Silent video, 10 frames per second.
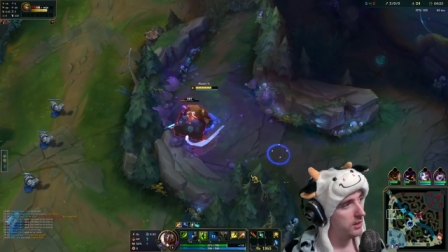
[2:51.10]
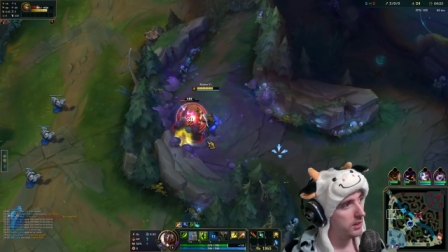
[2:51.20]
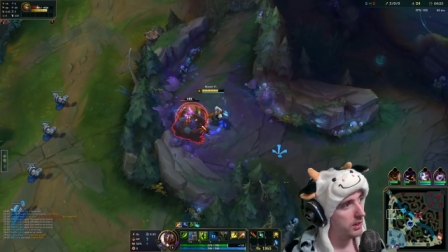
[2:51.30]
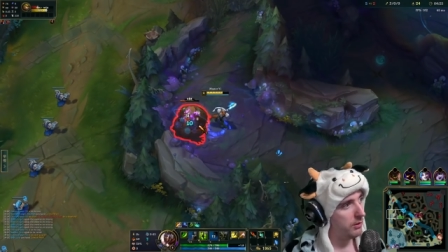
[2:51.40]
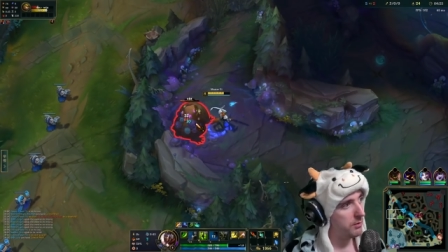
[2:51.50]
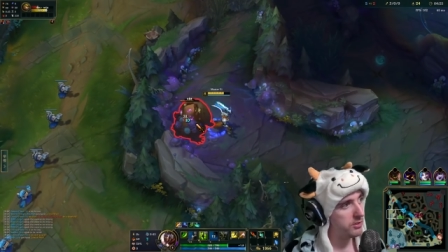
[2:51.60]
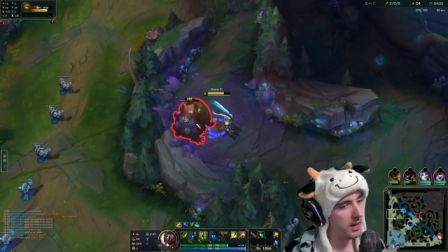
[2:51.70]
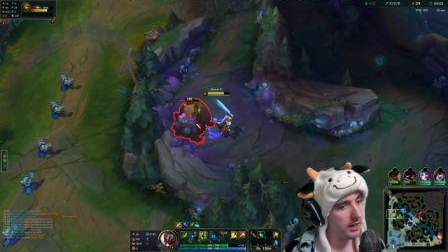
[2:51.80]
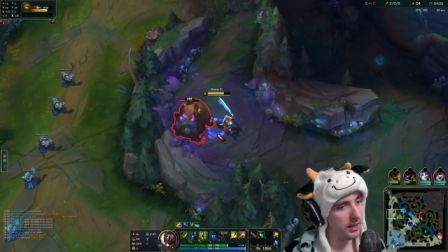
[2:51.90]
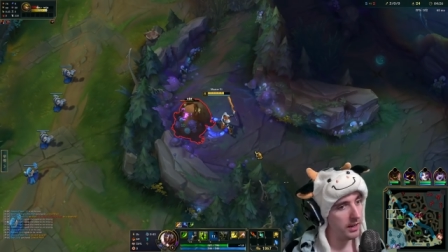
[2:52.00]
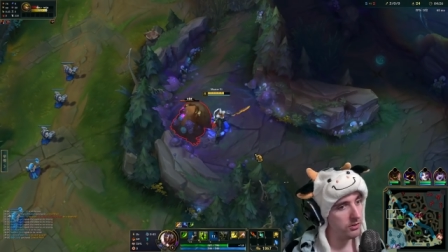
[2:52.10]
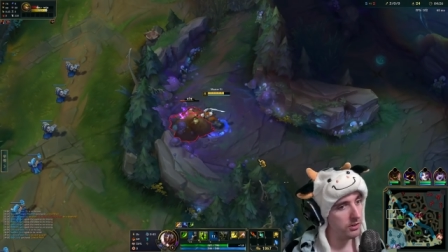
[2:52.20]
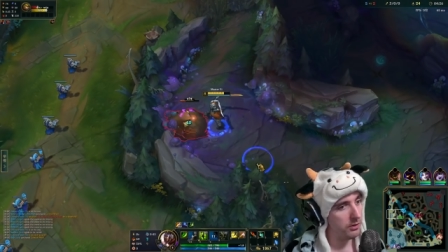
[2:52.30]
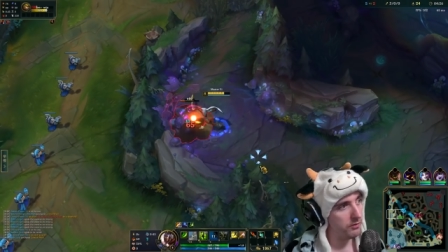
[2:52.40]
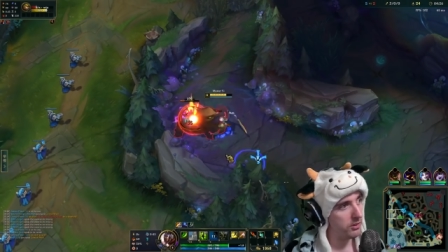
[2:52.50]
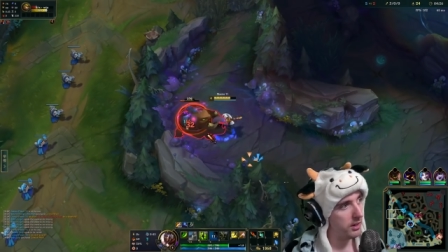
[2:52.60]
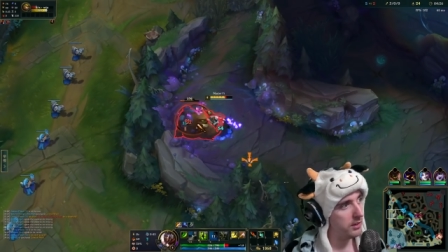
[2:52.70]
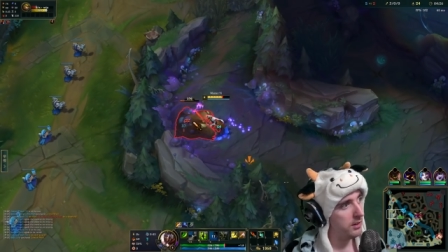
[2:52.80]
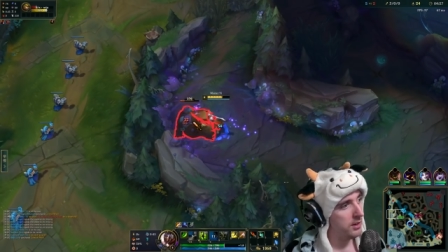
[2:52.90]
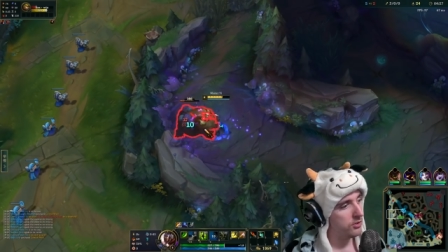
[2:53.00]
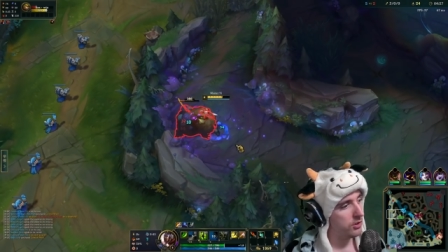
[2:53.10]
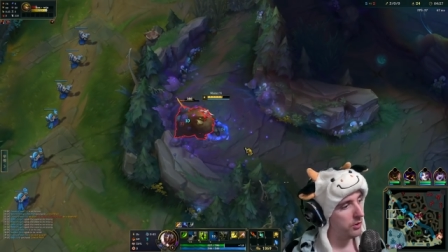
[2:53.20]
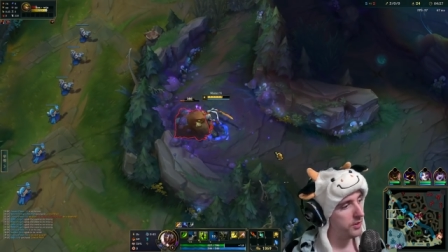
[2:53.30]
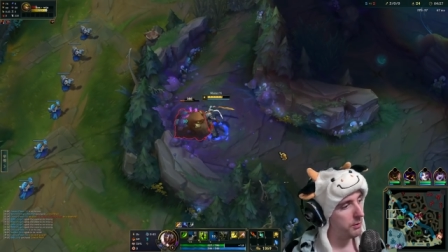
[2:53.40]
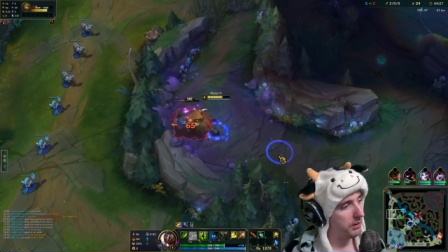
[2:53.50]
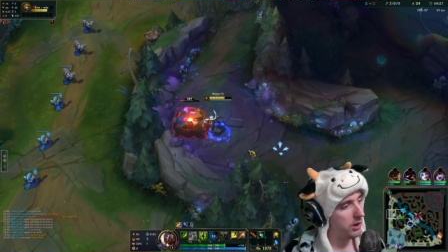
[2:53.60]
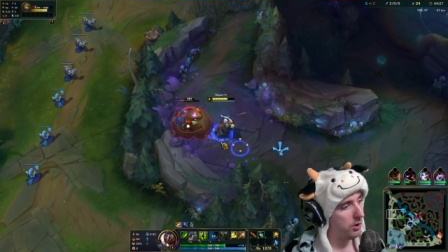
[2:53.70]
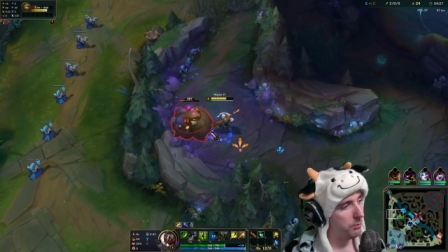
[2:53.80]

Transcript: You know what I'm saying, guys? You know what I'm saying? So there we go.